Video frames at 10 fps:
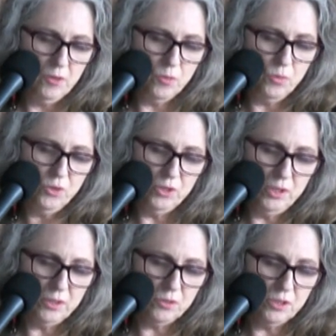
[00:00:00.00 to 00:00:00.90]
The
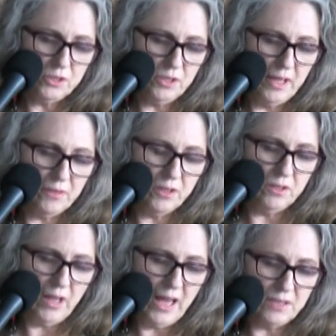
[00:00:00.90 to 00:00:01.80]
wood looks like the
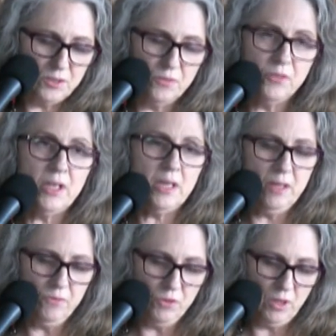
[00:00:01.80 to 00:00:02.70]
glass of the
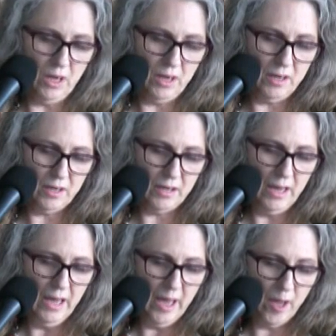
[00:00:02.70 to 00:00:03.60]
evil eye,
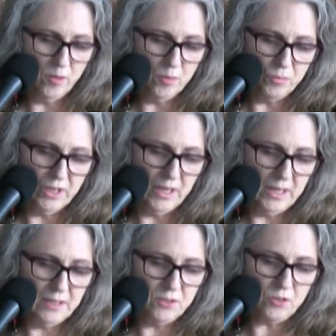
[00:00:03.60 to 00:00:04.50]
and the
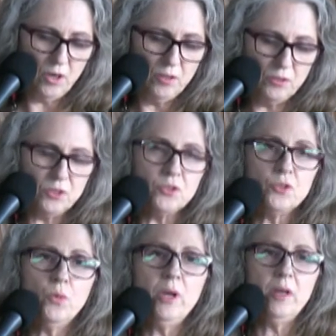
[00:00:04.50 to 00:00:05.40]
planes aren't
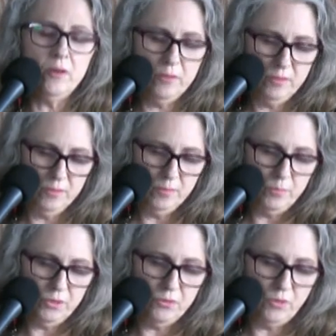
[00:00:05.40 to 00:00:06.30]
square,
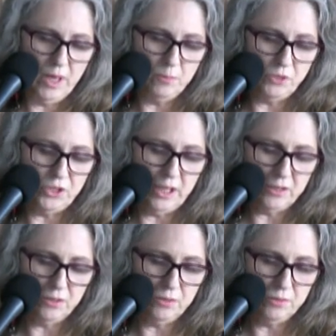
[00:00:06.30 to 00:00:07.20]
but
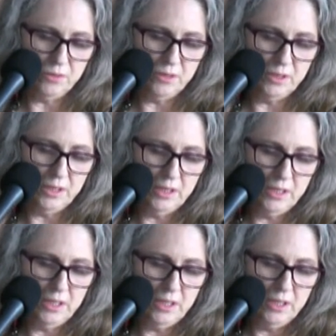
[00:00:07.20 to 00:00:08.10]
ramshackle.
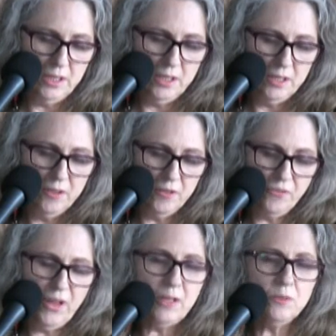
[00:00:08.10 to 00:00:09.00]
The
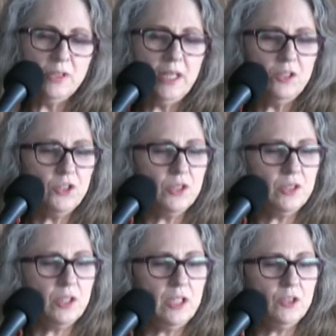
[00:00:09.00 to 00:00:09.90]

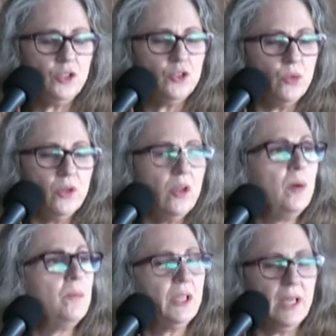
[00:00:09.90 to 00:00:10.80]
foundation is shored
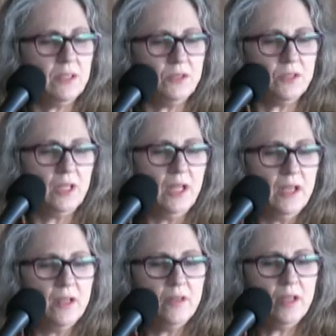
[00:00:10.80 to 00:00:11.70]
up against
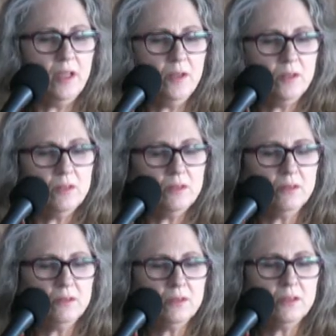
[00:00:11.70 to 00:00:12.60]
the hill,
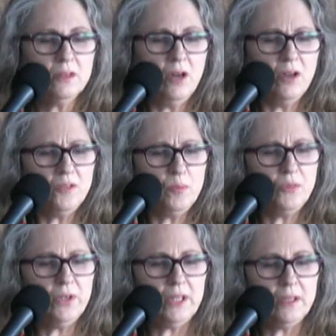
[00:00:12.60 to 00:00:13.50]
on the
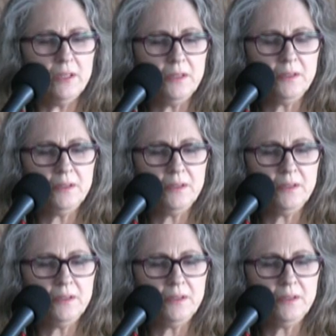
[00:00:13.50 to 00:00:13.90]
brink.